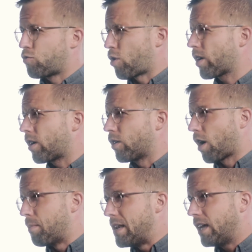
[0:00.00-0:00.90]
drawing
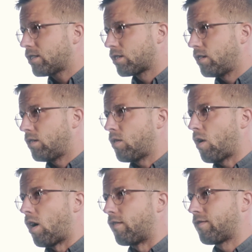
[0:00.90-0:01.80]
on a
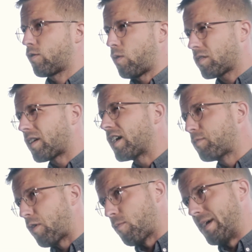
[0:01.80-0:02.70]
combination of
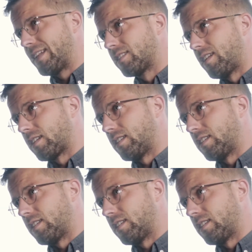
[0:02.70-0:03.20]
quasi-experimental